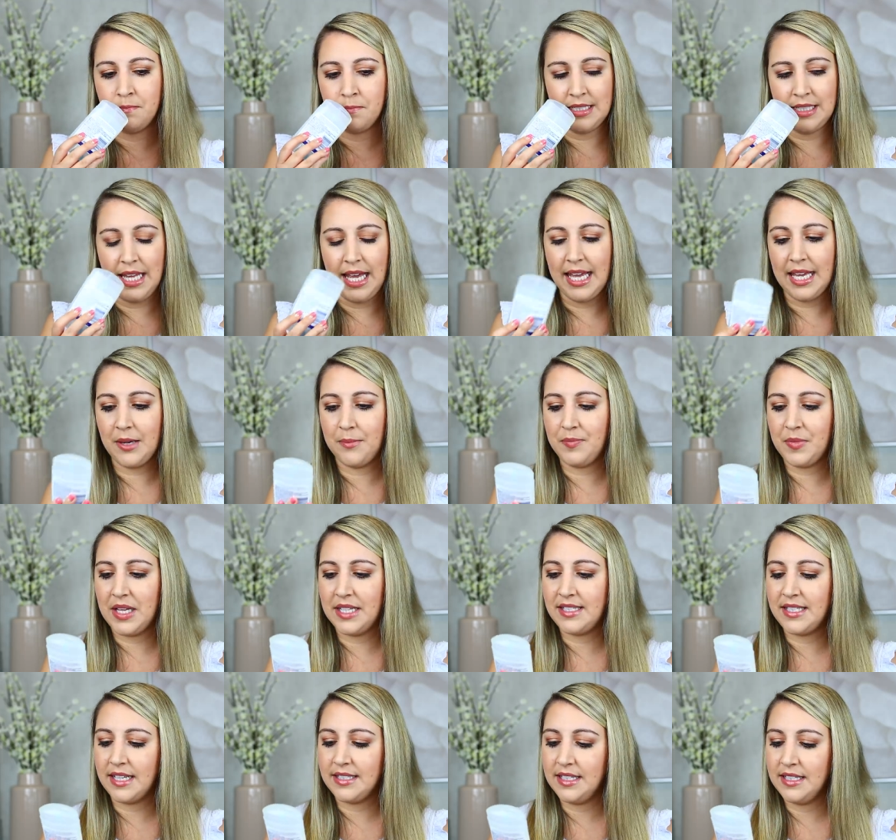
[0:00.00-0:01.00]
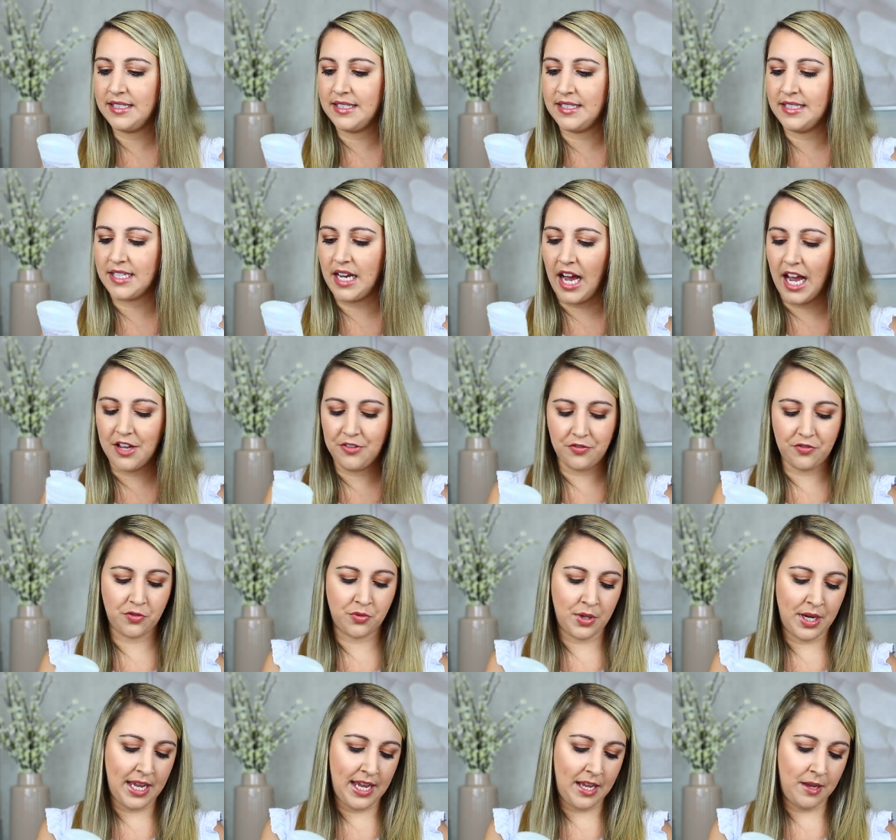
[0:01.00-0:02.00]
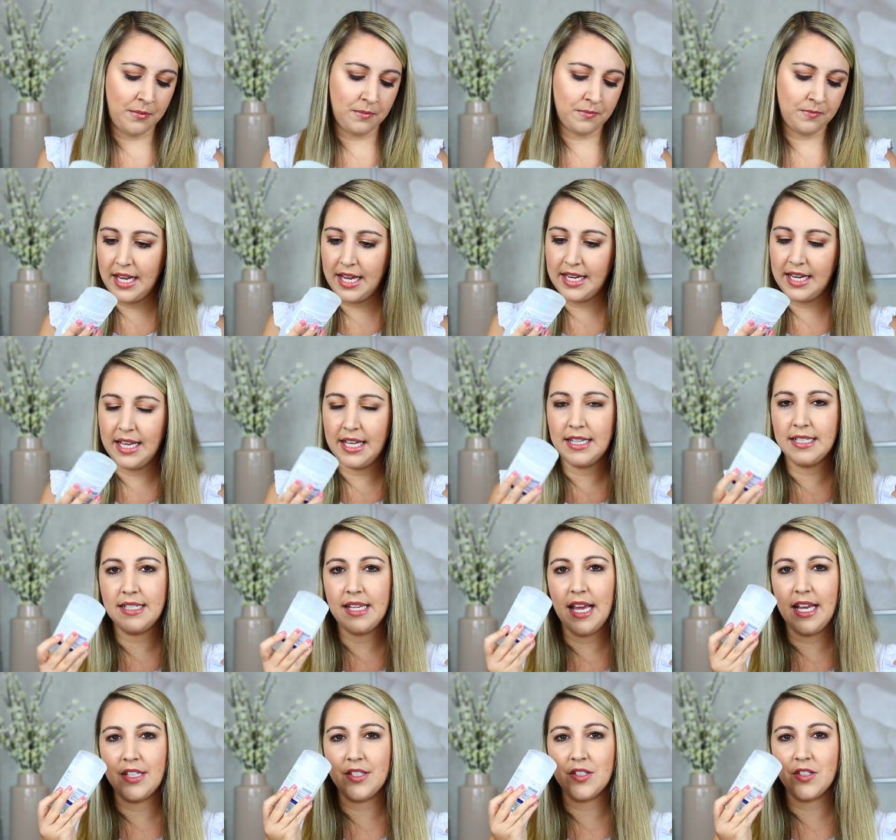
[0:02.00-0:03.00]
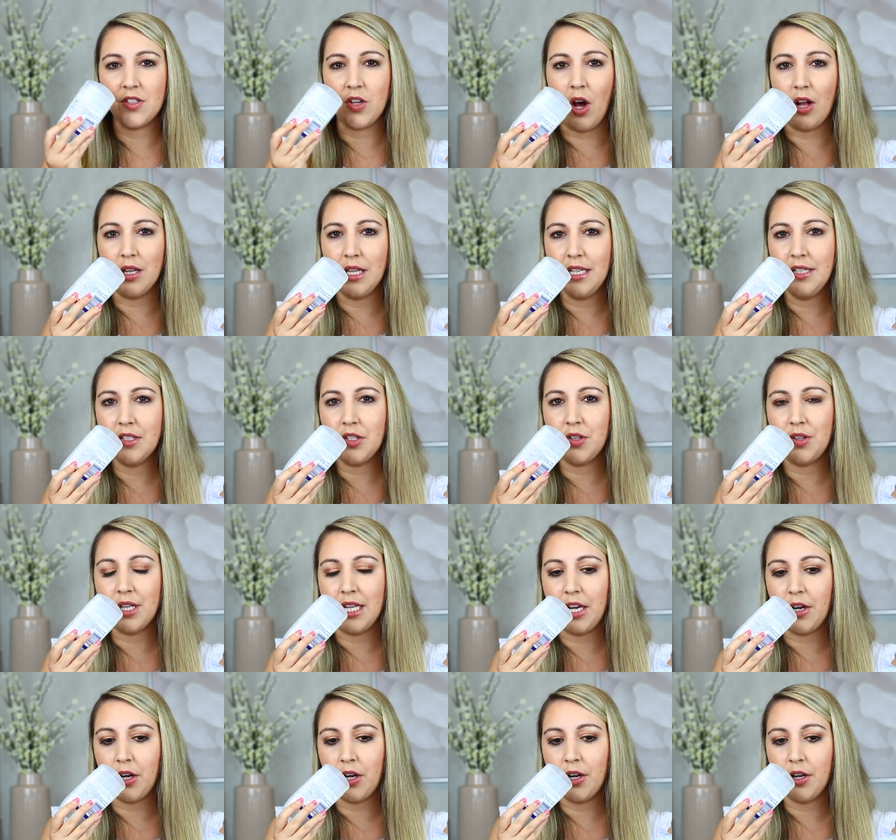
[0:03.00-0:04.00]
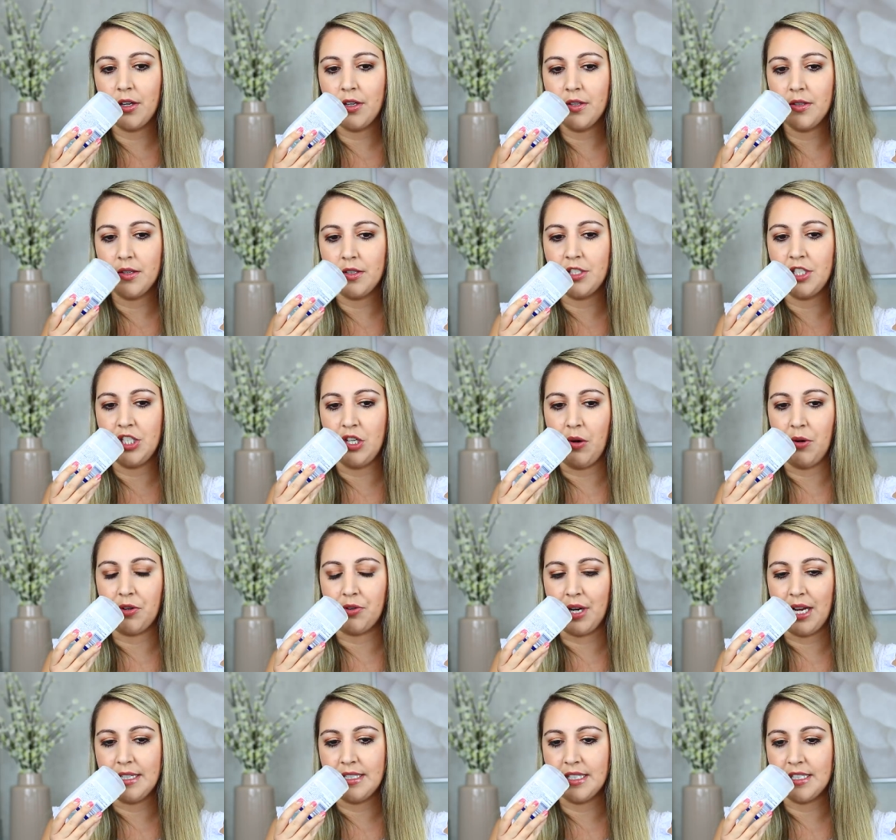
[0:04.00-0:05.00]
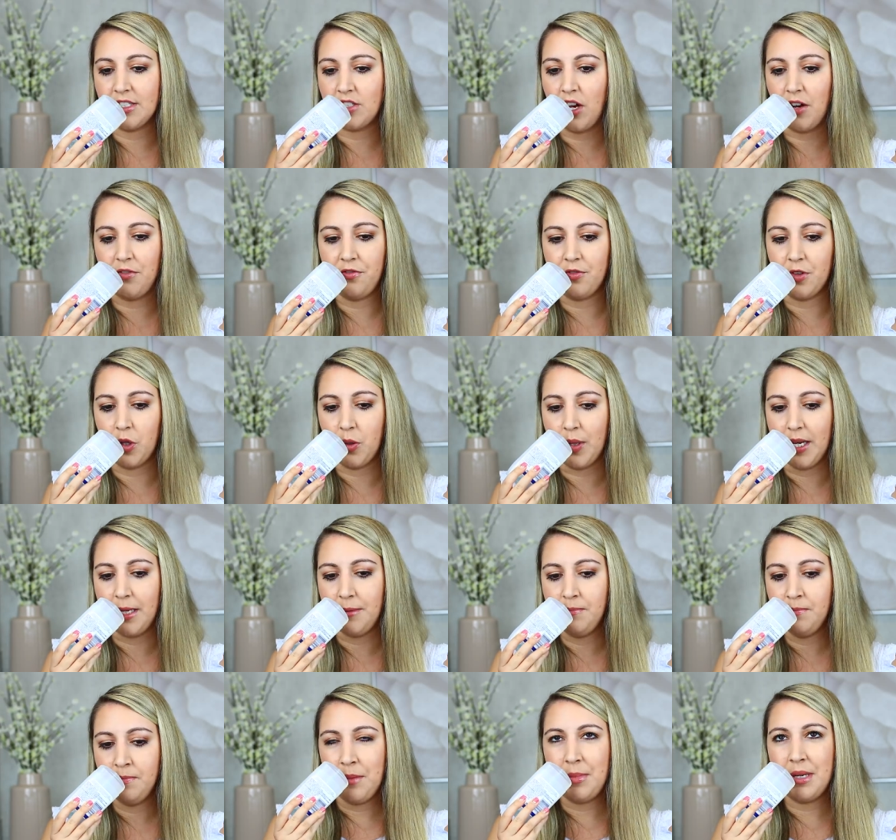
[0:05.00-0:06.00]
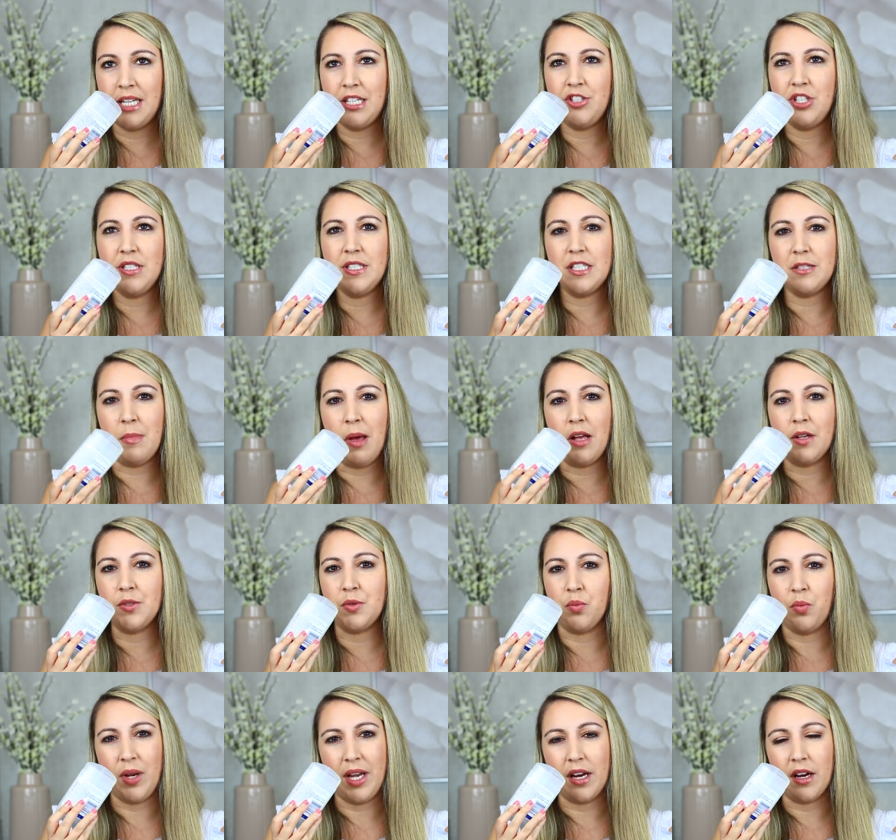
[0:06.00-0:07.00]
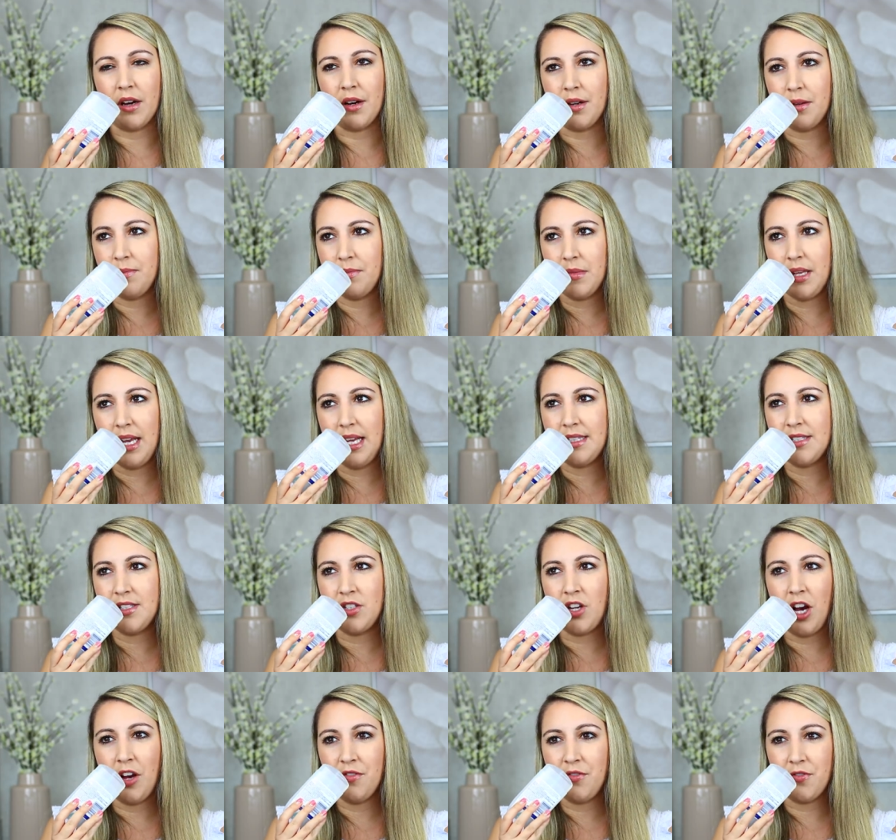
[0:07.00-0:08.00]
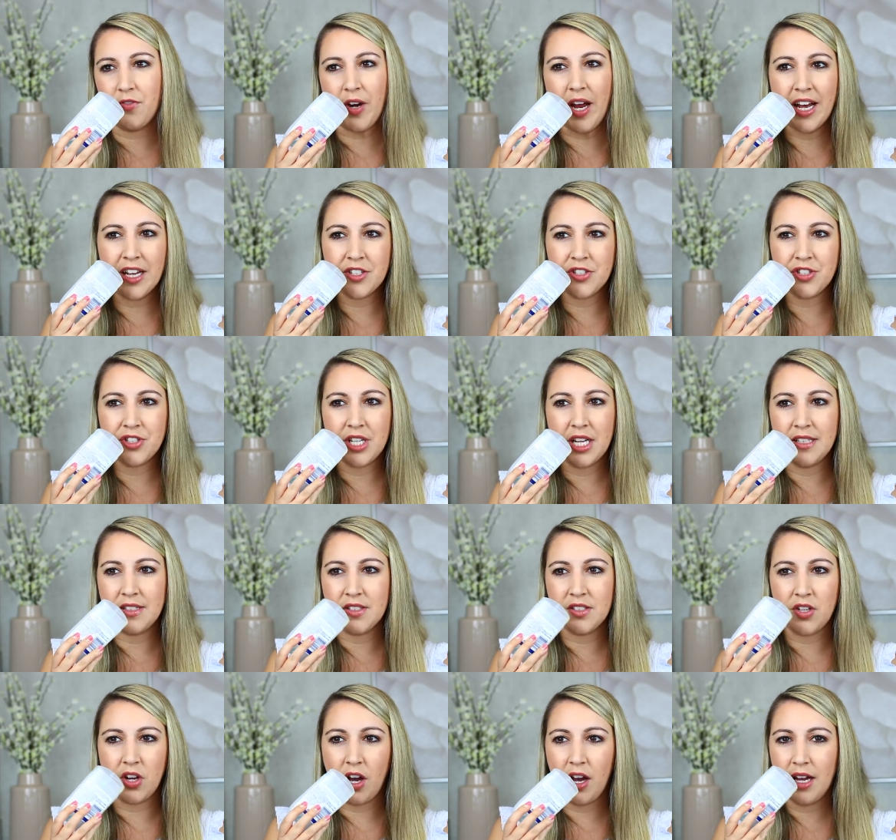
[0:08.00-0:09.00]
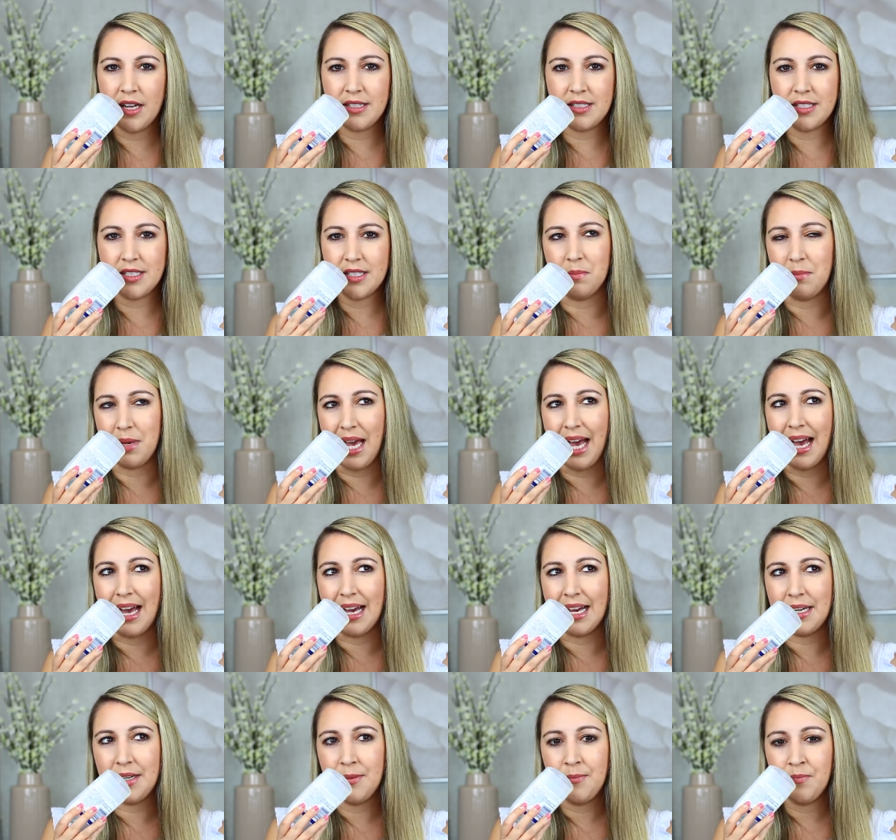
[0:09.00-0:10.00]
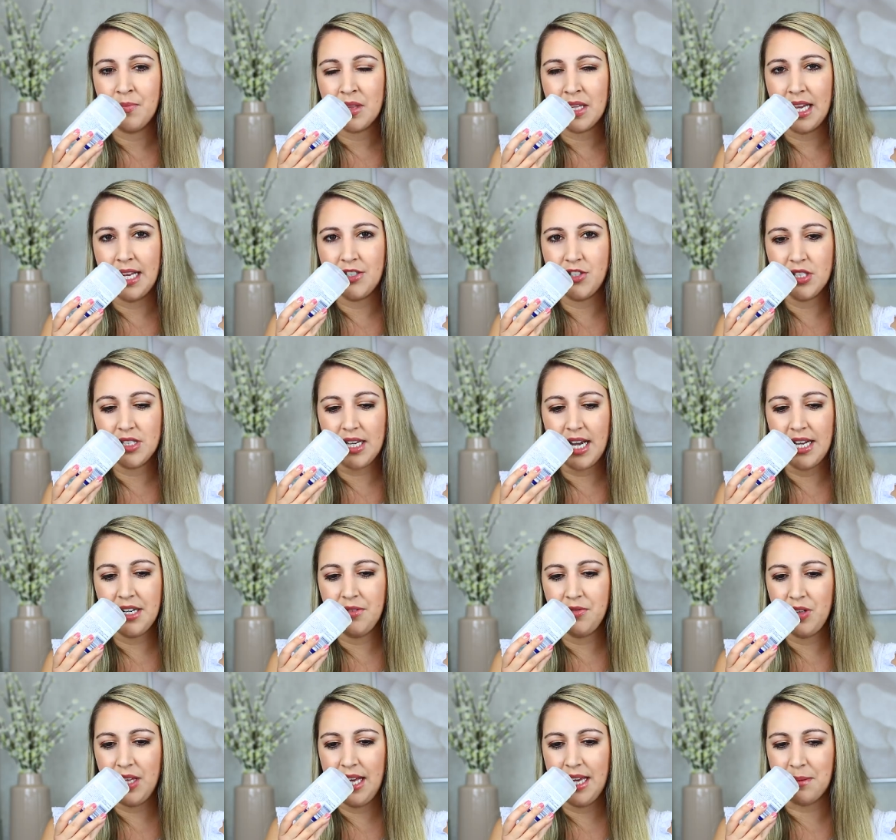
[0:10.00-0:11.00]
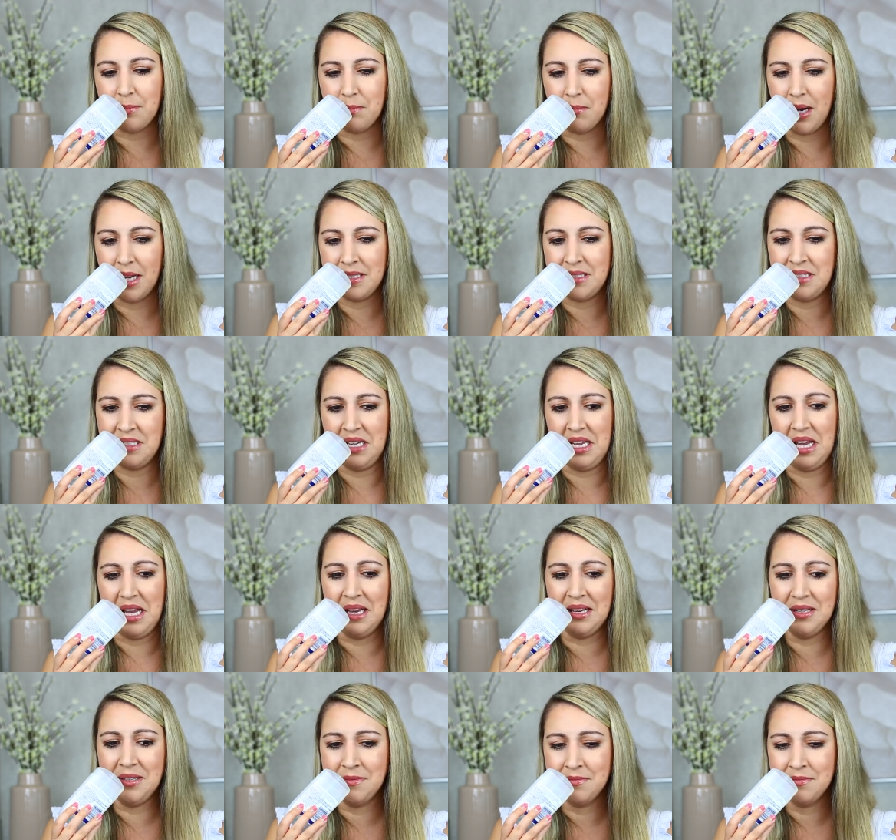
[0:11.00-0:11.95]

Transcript: Like, it says it's dye-free. It is a solid, clear deodorant. It's not fluid, but it just smells weird. It's not fresh. It's not bad. It's just kind of like musty,